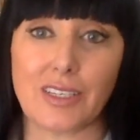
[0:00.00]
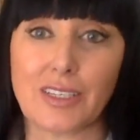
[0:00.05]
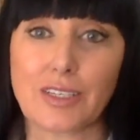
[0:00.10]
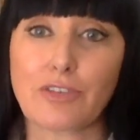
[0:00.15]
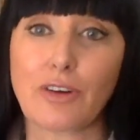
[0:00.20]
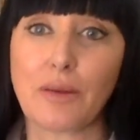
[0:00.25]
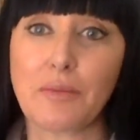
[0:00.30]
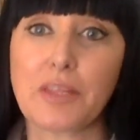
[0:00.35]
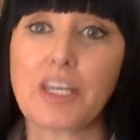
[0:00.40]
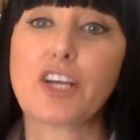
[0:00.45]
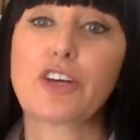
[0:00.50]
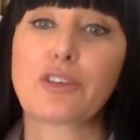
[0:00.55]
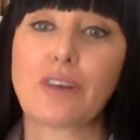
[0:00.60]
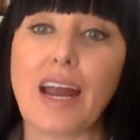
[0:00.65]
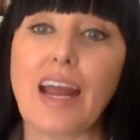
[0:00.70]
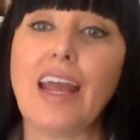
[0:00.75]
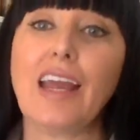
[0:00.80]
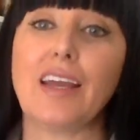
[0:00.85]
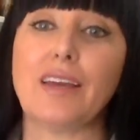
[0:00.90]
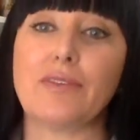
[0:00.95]
It's from the
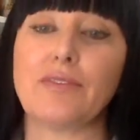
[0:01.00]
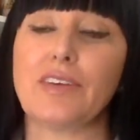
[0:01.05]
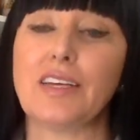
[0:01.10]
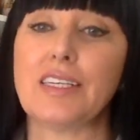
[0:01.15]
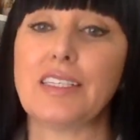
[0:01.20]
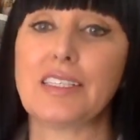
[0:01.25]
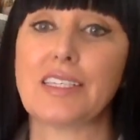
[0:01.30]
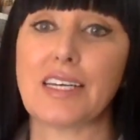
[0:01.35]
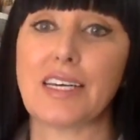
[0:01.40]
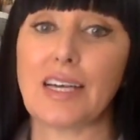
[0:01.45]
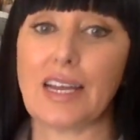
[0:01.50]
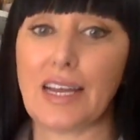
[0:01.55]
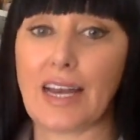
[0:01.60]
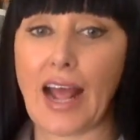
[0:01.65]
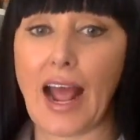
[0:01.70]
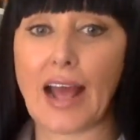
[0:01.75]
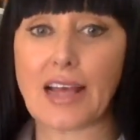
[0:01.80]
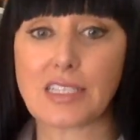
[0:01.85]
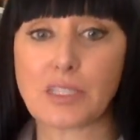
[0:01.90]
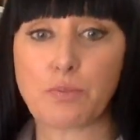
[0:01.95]
grave, and it
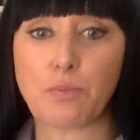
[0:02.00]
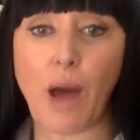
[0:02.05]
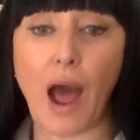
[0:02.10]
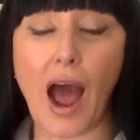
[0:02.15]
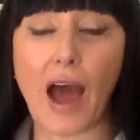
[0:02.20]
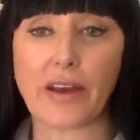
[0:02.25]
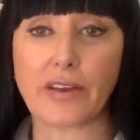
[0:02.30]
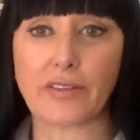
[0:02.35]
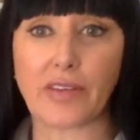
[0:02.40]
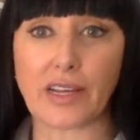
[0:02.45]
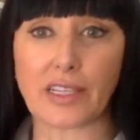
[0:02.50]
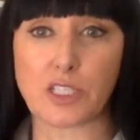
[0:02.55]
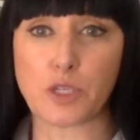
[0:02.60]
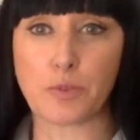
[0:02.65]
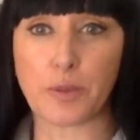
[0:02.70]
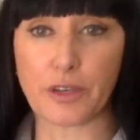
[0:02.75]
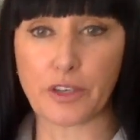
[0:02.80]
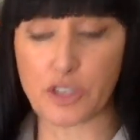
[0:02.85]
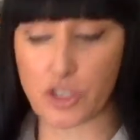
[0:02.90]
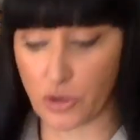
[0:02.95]
has part of that
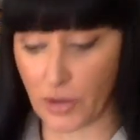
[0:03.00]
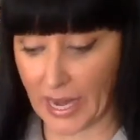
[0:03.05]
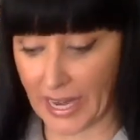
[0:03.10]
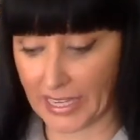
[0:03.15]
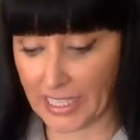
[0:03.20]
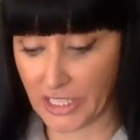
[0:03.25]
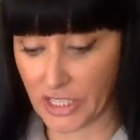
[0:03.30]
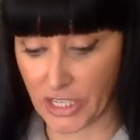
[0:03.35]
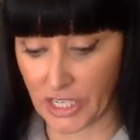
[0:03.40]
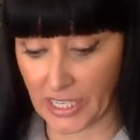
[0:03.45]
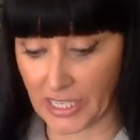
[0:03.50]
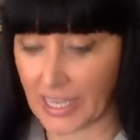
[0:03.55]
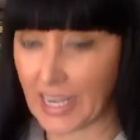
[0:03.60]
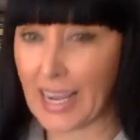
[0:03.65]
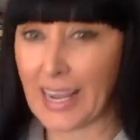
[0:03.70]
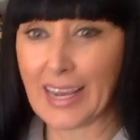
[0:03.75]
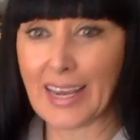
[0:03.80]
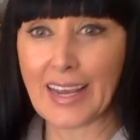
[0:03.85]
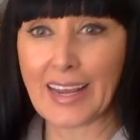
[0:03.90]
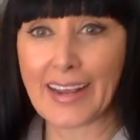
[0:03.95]
spiritual energy
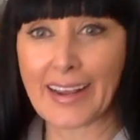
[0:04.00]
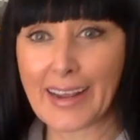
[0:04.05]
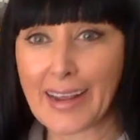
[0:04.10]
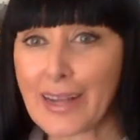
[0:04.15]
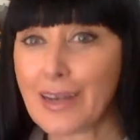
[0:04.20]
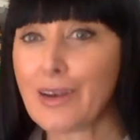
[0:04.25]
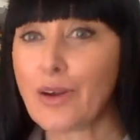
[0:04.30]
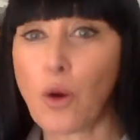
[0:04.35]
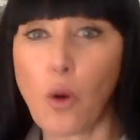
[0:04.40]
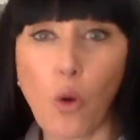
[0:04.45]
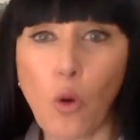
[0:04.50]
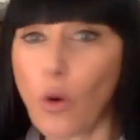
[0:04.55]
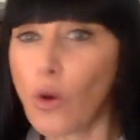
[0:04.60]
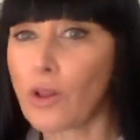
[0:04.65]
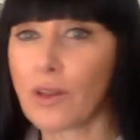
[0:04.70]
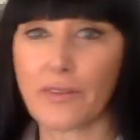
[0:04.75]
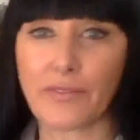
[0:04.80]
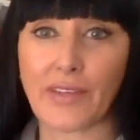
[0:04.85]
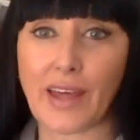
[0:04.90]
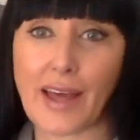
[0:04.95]
in
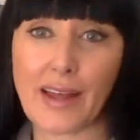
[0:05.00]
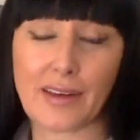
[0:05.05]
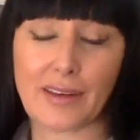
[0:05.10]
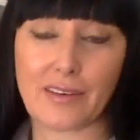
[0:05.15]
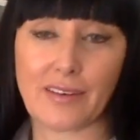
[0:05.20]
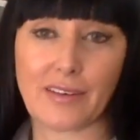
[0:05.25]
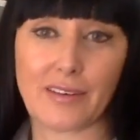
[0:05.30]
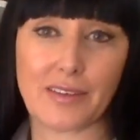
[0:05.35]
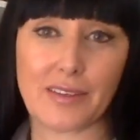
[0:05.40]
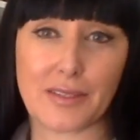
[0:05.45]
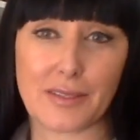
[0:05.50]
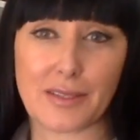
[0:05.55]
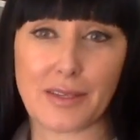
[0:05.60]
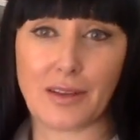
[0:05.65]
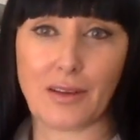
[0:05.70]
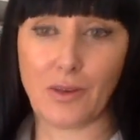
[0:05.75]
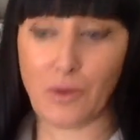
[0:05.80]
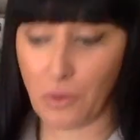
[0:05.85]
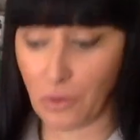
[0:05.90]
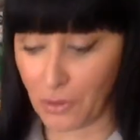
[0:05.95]
all of
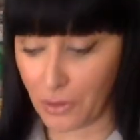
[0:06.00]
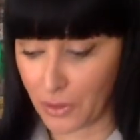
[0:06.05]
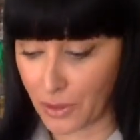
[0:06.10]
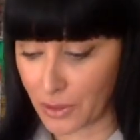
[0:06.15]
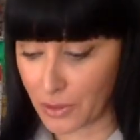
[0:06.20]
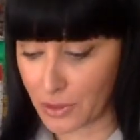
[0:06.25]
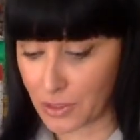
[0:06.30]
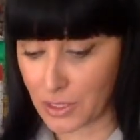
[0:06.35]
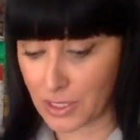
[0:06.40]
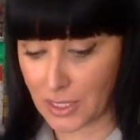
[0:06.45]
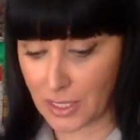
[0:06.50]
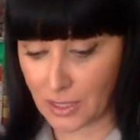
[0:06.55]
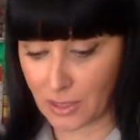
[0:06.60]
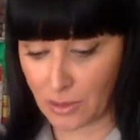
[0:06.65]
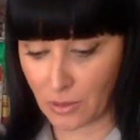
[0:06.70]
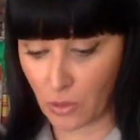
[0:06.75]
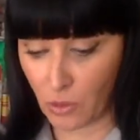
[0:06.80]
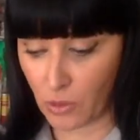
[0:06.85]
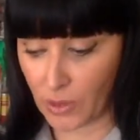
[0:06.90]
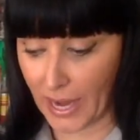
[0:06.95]
those
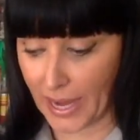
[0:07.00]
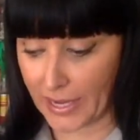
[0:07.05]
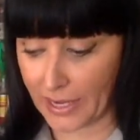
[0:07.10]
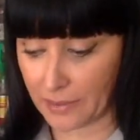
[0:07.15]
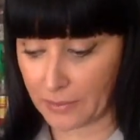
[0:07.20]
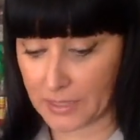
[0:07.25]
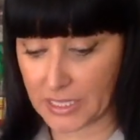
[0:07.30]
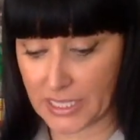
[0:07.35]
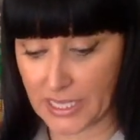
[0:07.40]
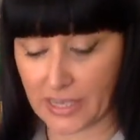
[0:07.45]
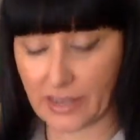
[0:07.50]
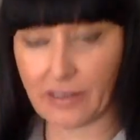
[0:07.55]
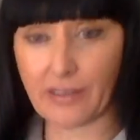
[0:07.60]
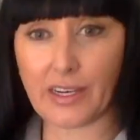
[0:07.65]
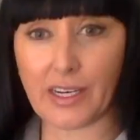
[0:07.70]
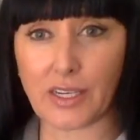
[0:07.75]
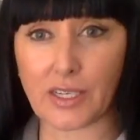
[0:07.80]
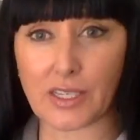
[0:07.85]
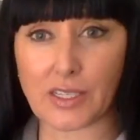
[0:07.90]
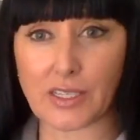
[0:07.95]
organic
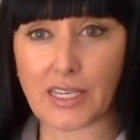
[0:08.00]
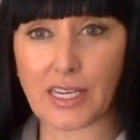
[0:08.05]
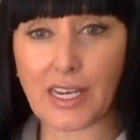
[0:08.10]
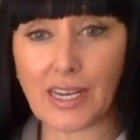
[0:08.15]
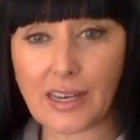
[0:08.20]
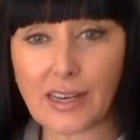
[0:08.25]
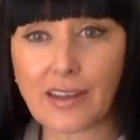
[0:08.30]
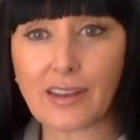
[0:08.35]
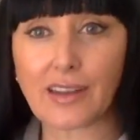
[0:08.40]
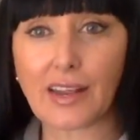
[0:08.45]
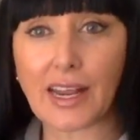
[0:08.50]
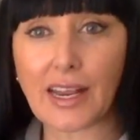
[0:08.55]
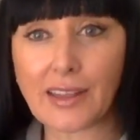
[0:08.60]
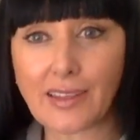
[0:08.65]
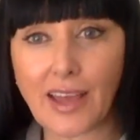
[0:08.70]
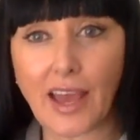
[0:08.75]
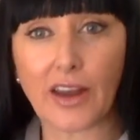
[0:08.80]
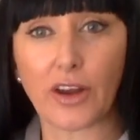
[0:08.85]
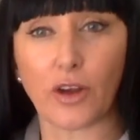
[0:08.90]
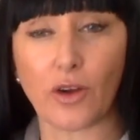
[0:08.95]
materials in
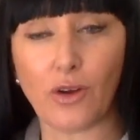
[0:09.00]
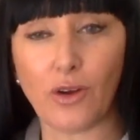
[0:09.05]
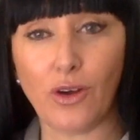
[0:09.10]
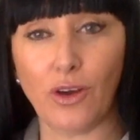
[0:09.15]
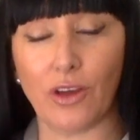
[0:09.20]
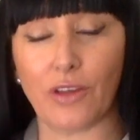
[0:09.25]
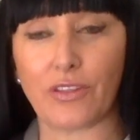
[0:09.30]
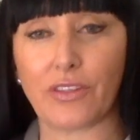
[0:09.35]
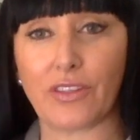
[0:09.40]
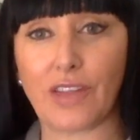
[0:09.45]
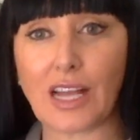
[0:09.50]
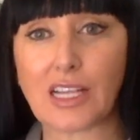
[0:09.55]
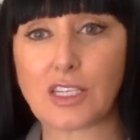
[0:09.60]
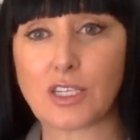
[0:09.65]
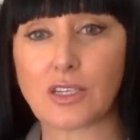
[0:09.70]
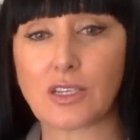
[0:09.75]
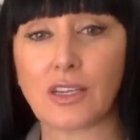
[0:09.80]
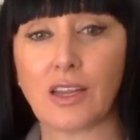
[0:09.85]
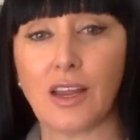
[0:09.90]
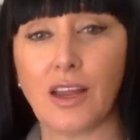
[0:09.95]
that earth.
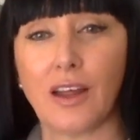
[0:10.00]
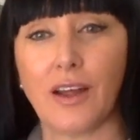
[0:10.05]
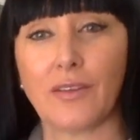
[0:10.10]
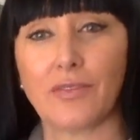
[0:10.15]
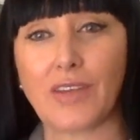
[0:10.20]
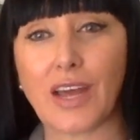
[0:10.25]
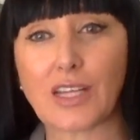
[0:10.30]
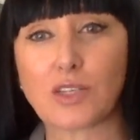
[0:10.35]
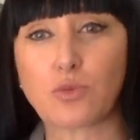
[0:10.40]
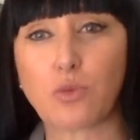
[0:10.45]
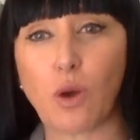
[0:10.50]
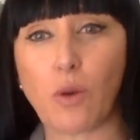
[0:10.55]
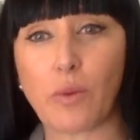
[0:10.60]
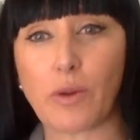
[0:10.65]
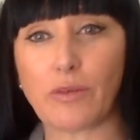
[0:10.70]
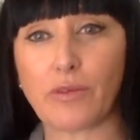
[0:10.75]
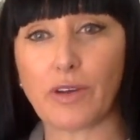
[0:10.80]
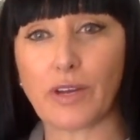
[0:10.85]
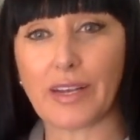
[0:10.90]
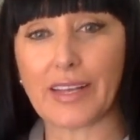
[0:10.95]
That's what
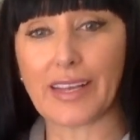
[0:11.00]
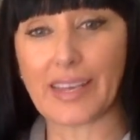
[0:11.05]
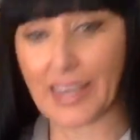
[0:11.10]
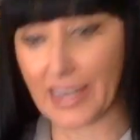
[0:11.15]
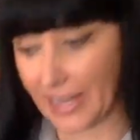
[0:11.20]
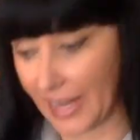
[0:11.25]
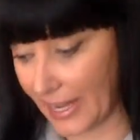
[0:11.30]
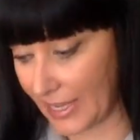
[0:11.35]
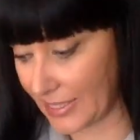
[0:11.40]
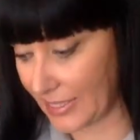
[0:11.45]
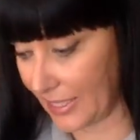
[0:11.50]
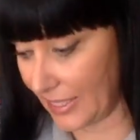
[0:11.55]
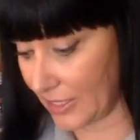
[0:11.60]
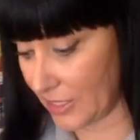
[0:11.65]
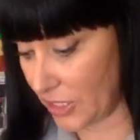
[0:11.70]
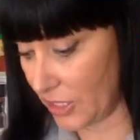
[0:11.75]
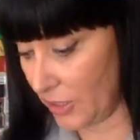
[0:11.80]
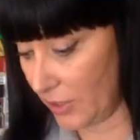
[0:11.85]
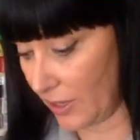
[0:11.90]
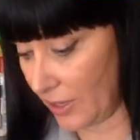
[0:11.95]
we're really connecting
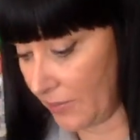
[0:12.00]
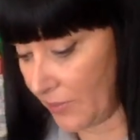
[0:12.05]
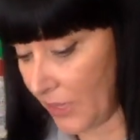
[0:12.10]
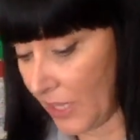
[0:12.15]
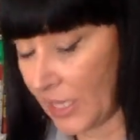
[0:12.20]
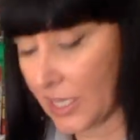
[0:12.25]
to it.